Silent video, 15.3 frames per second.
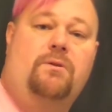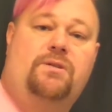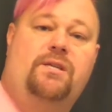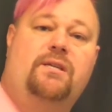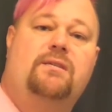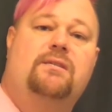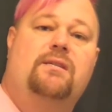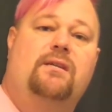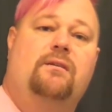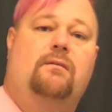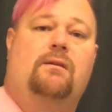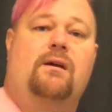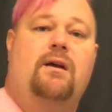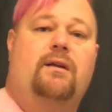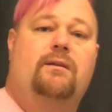six is
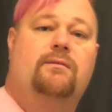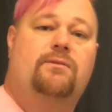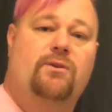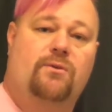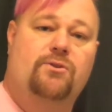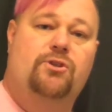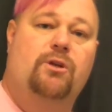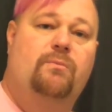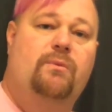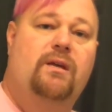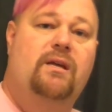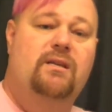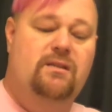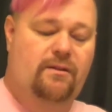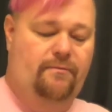underlined, so it should be
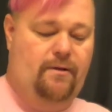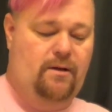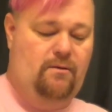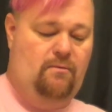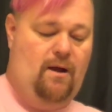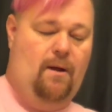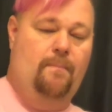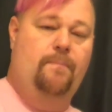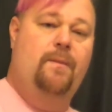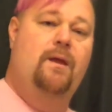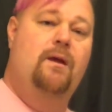easy to figure out.